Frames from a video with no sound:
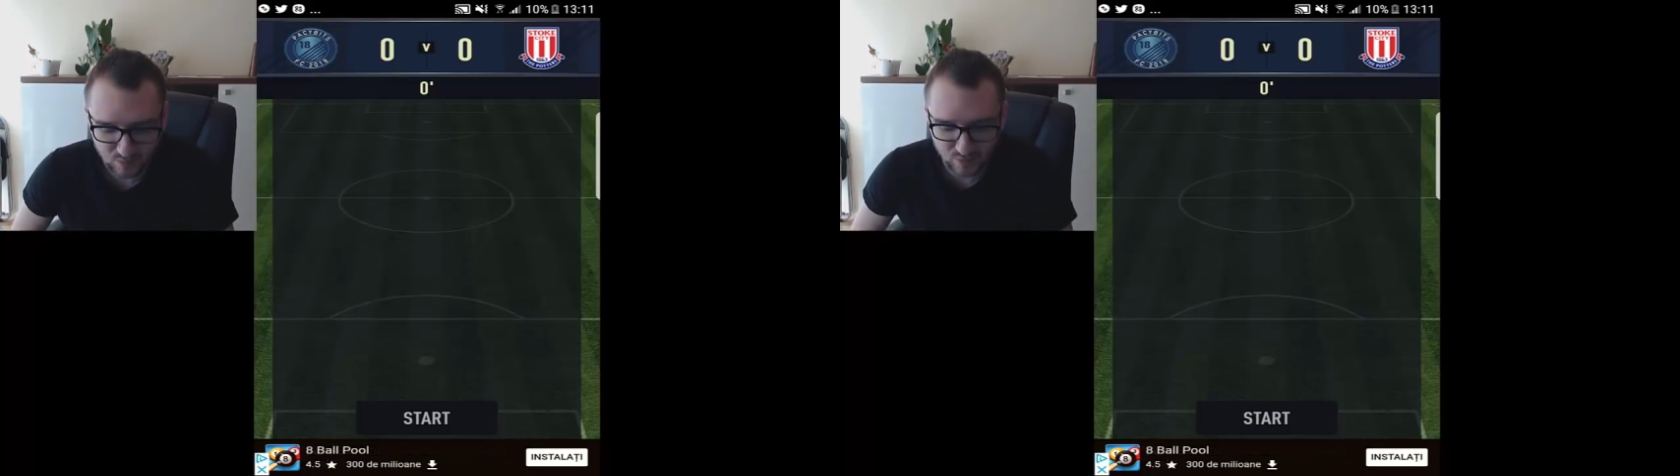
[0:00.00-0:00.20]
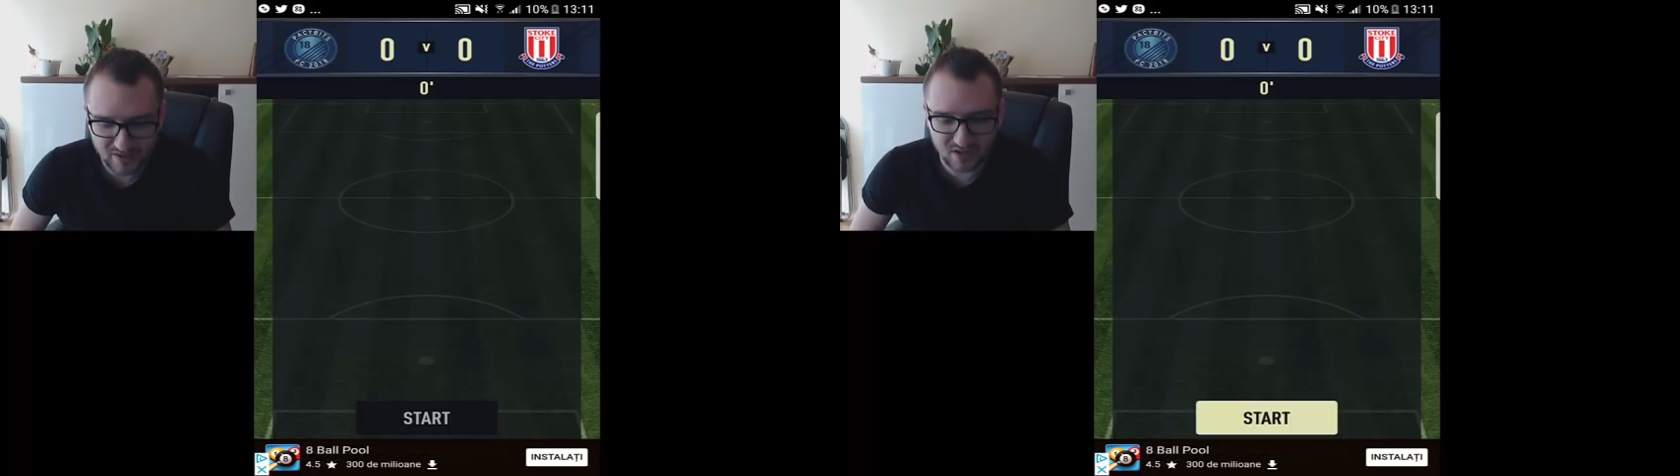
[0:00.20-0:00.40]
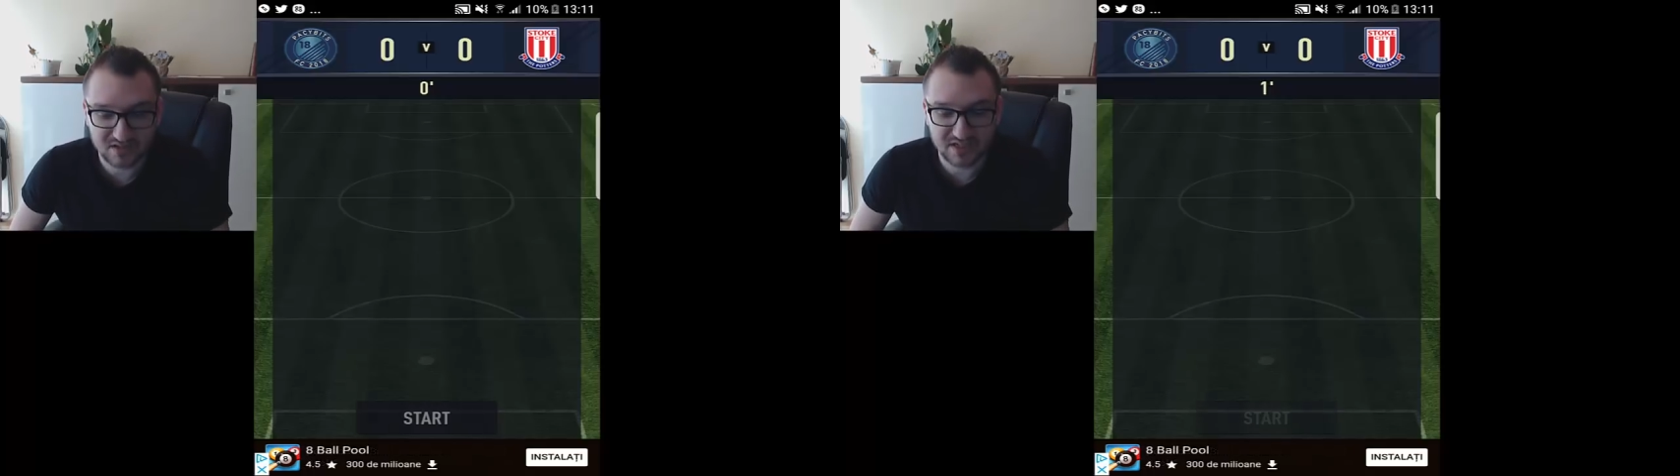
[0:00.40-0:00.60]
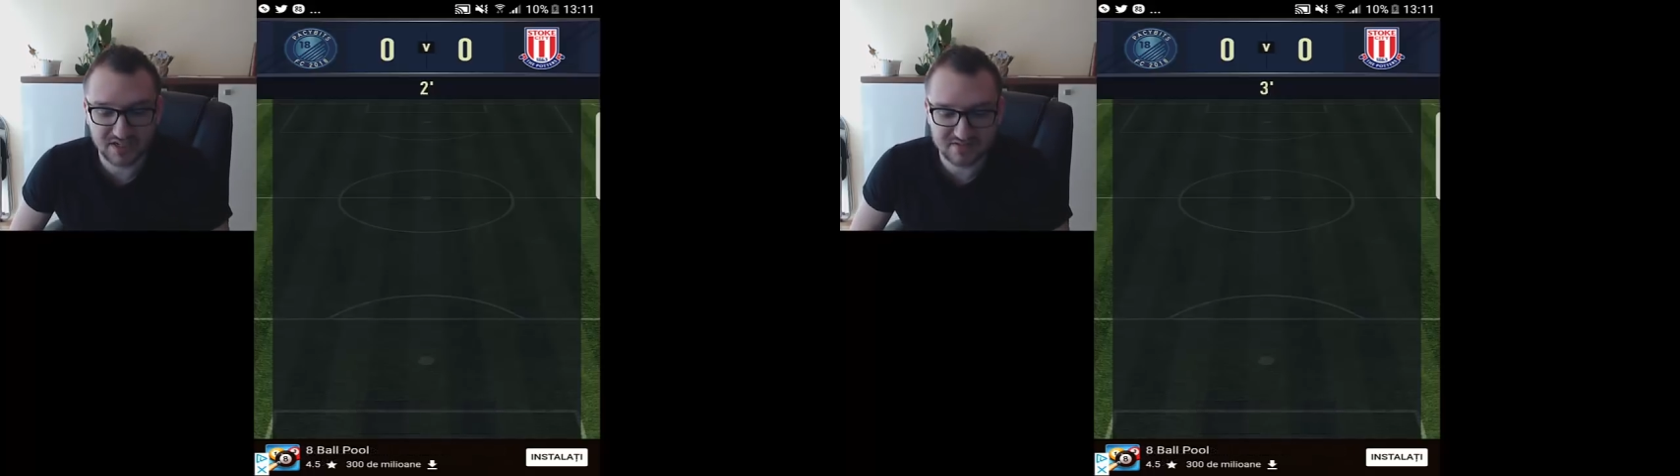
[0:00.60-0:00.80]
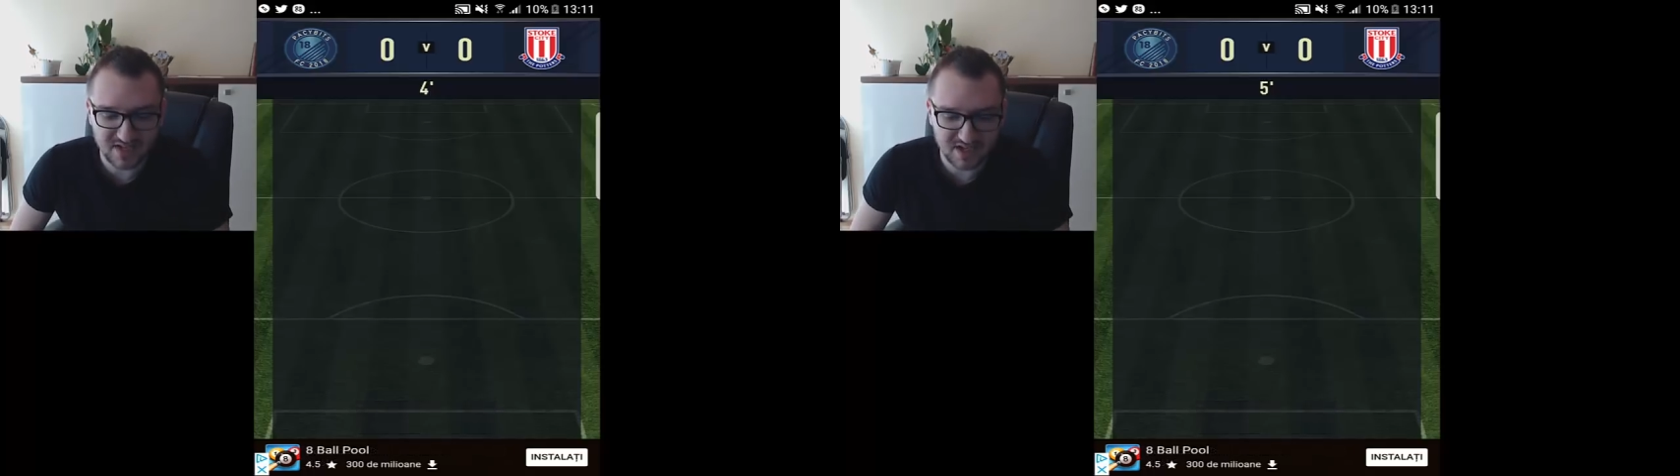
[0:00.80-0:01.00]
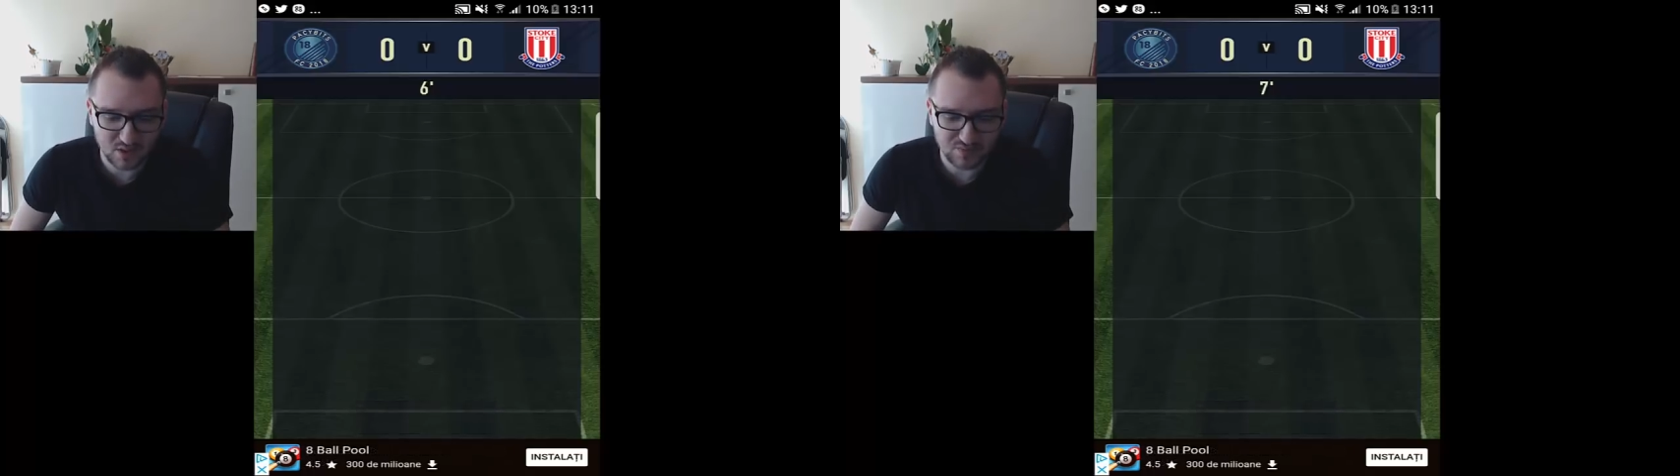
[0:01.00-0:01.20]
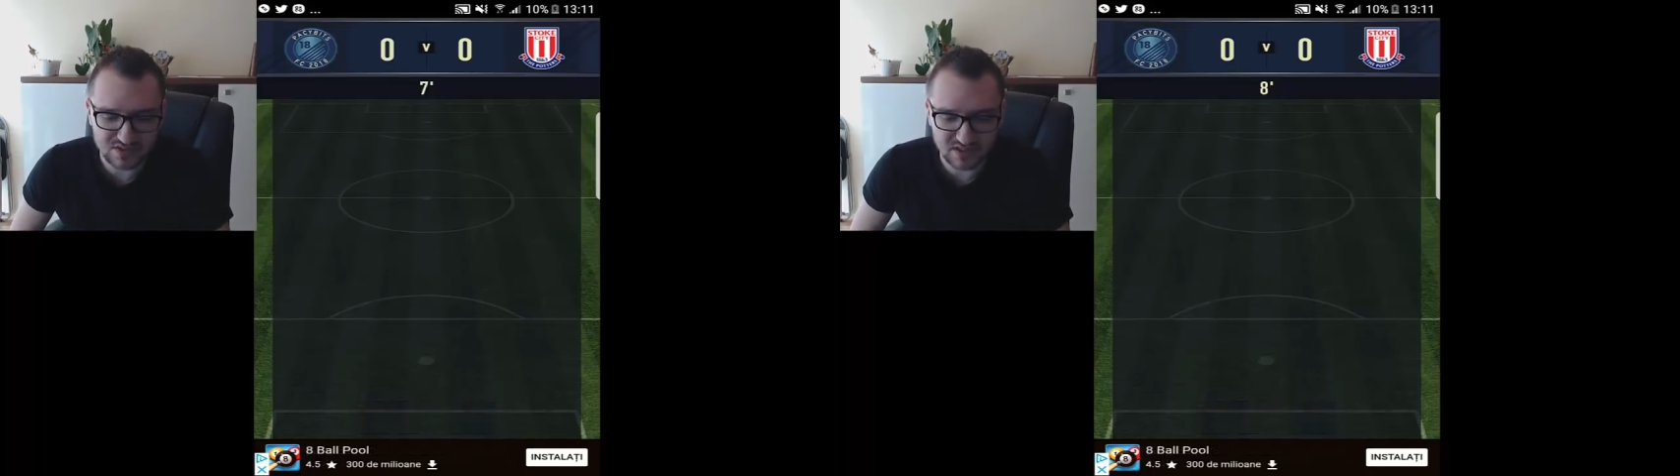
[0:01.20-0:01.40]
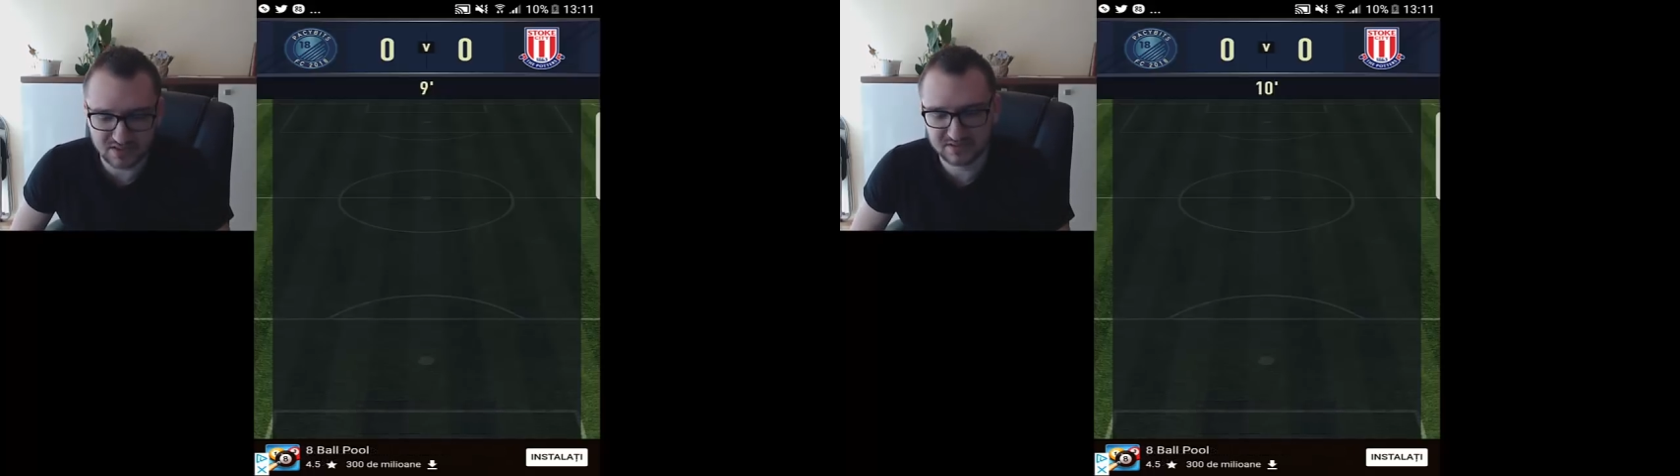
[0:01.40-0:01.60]
We're on the left side,
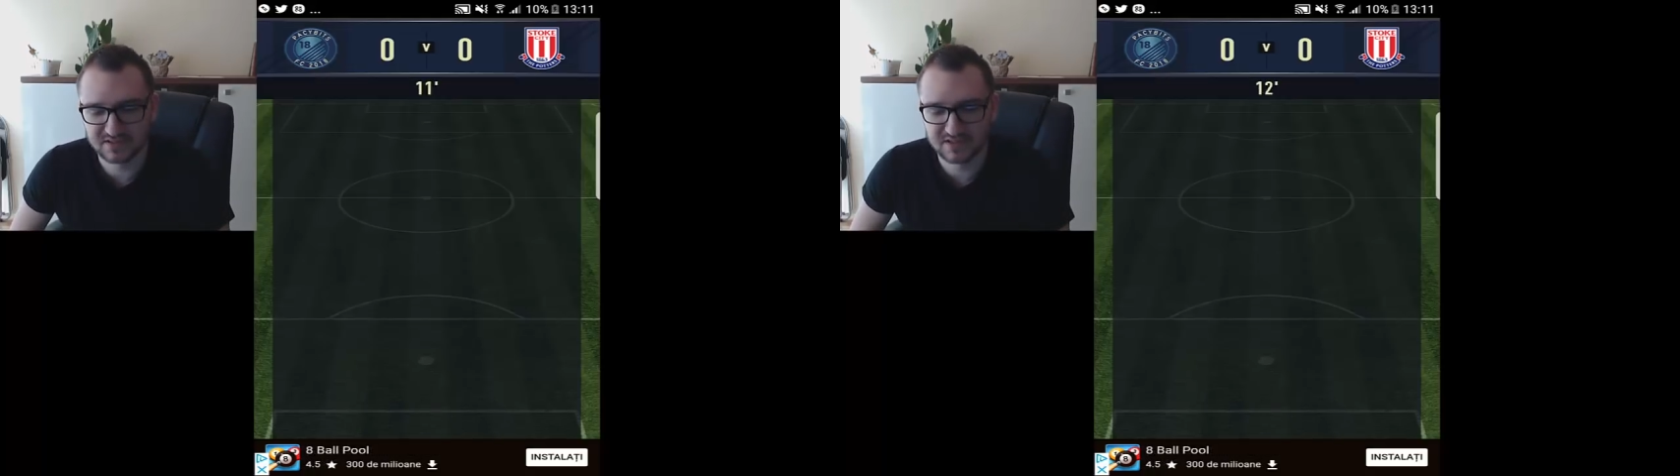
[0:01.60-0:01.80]
obviously.